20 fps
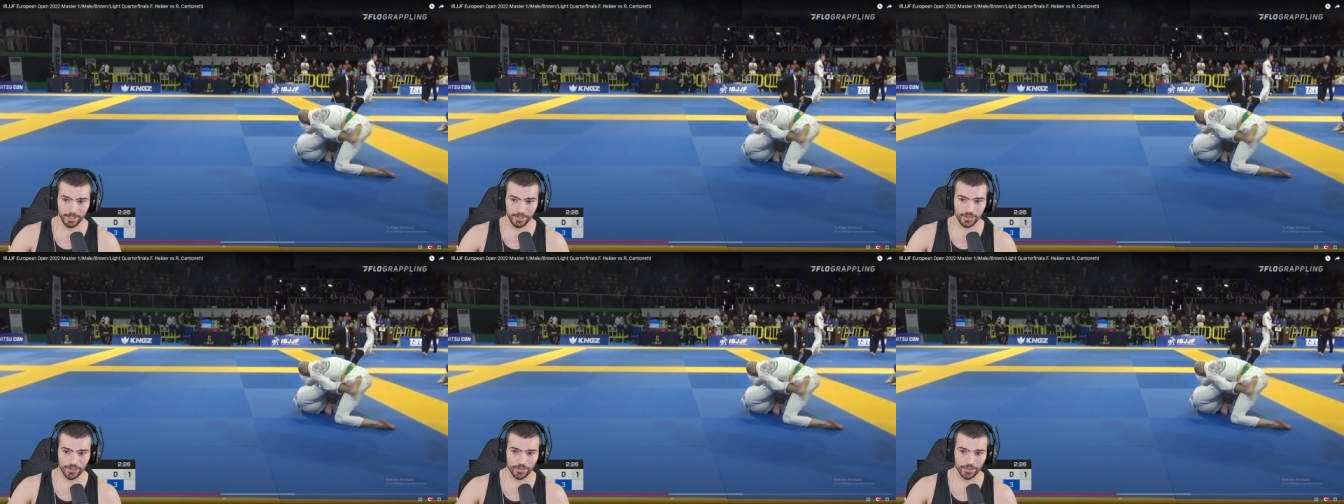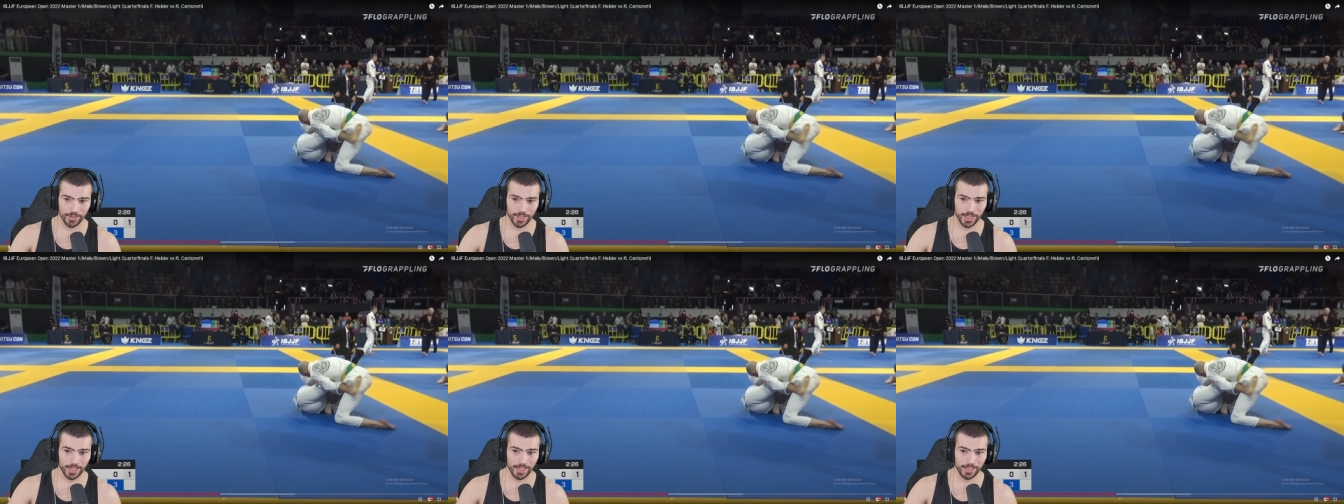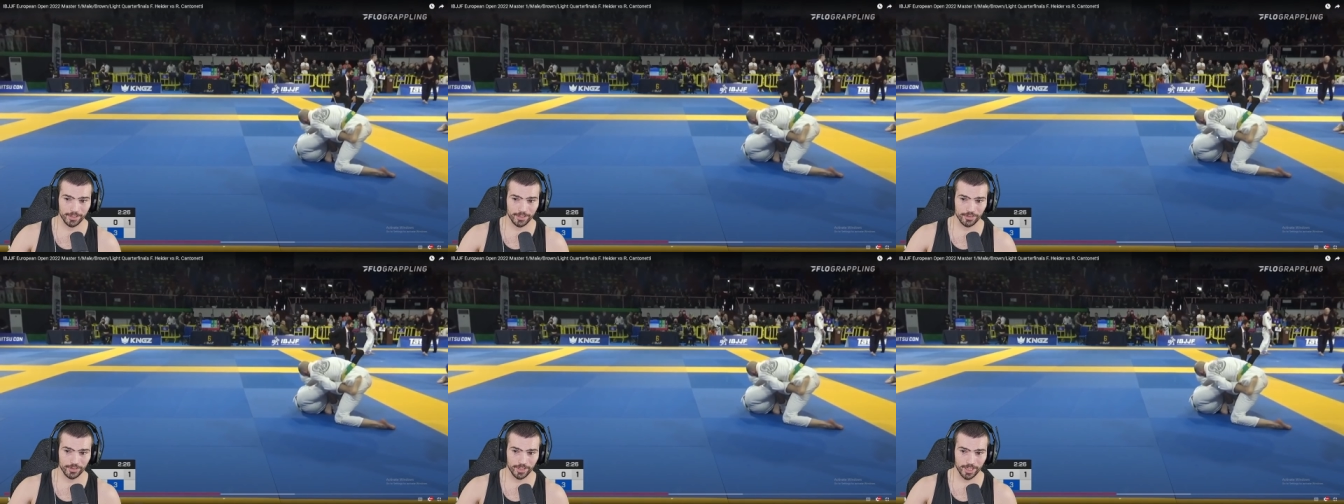Your
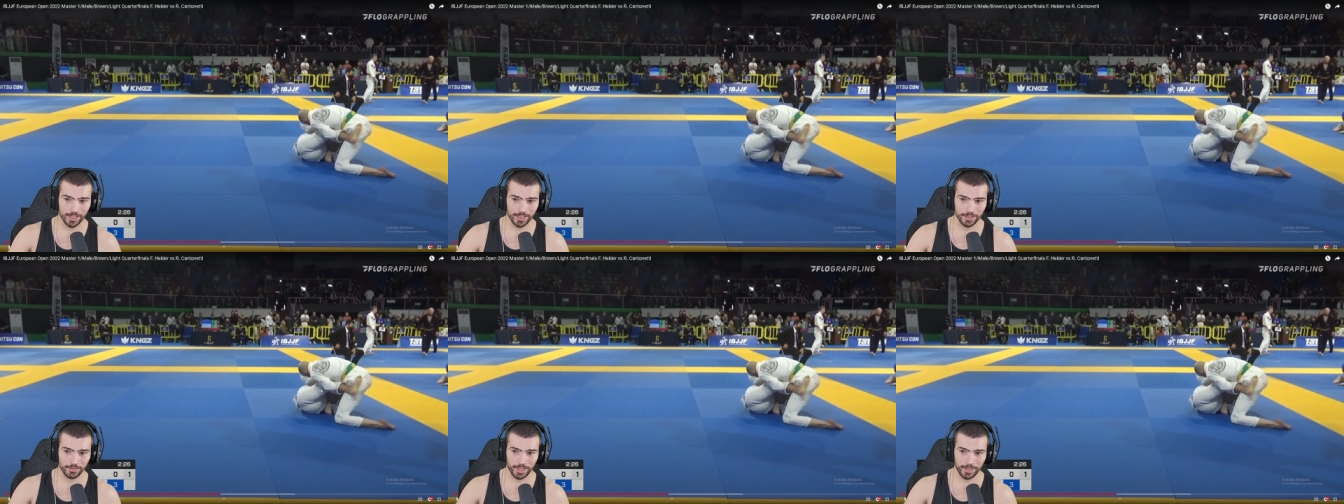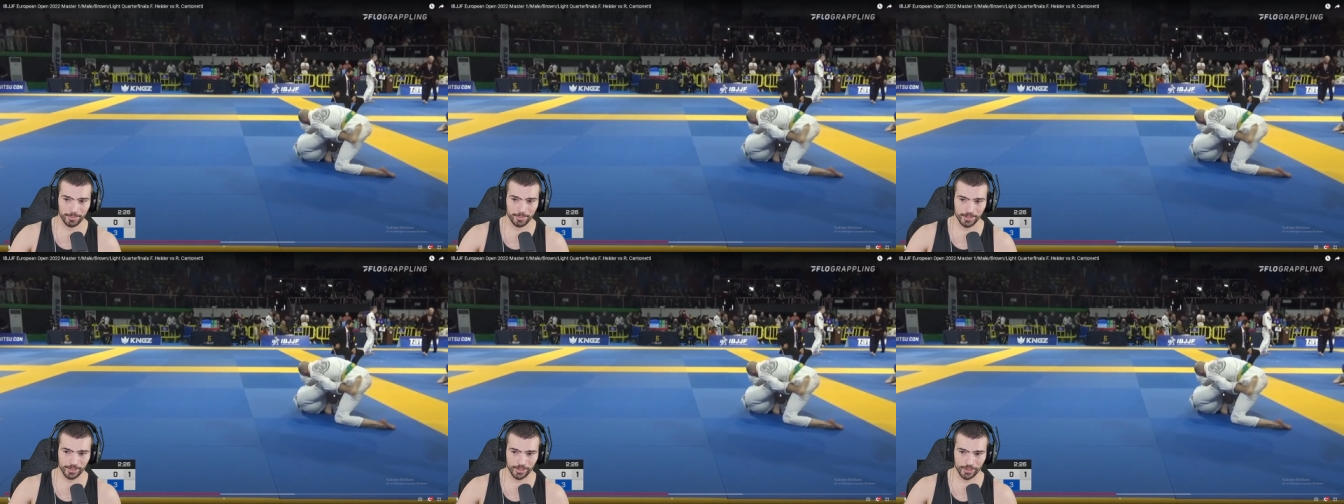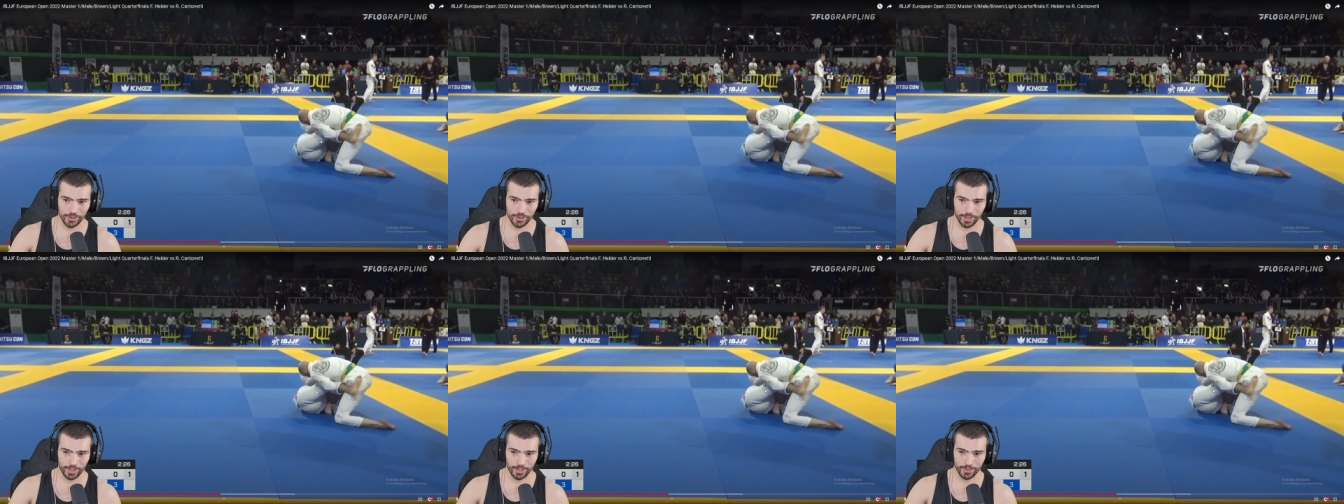hand is not in the right
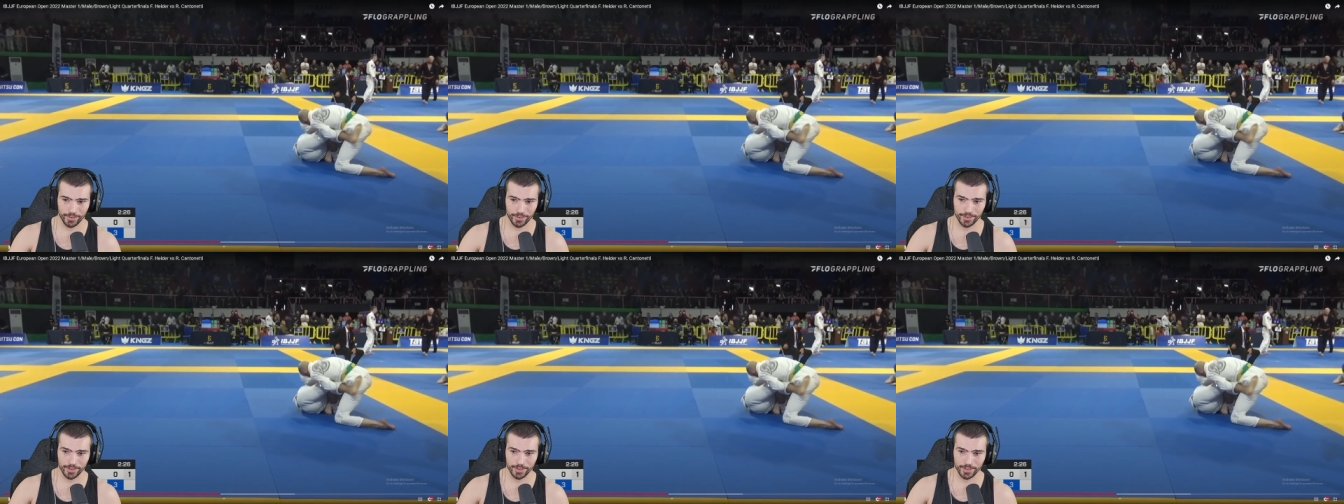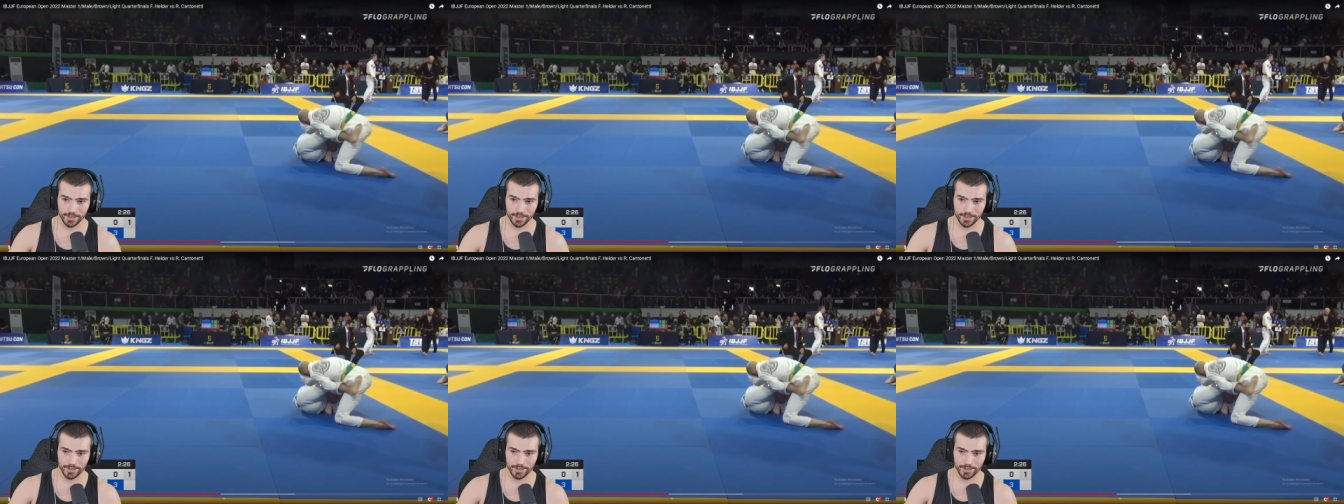position here.